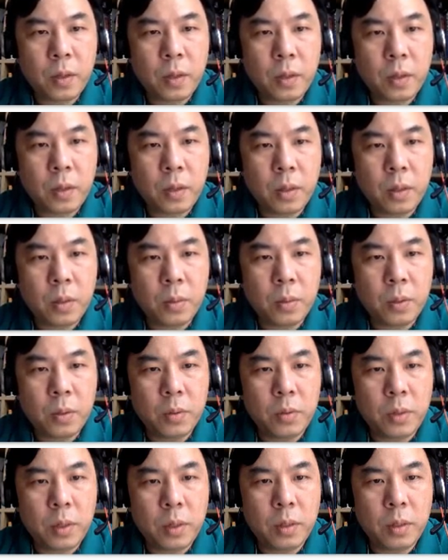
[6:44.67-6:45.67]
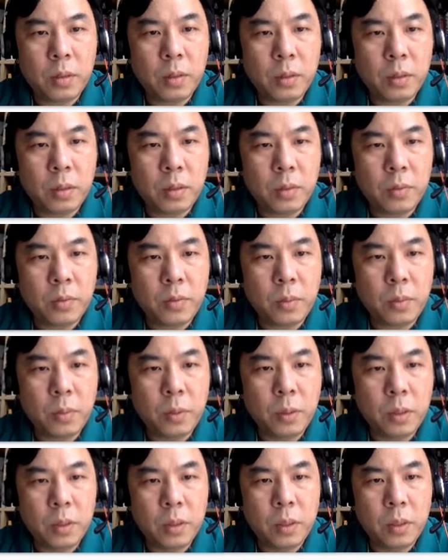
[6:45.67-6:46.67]
Now I'm going to write down the
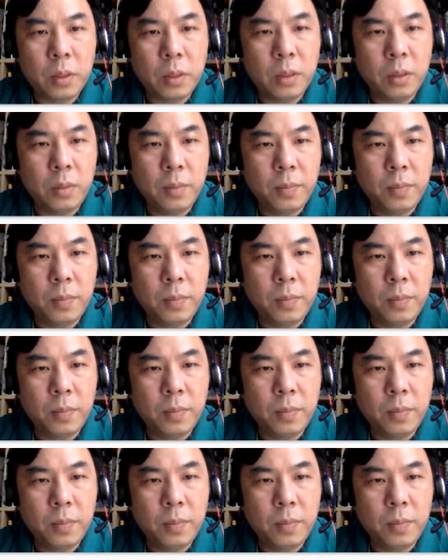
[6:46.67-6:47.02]
formula here.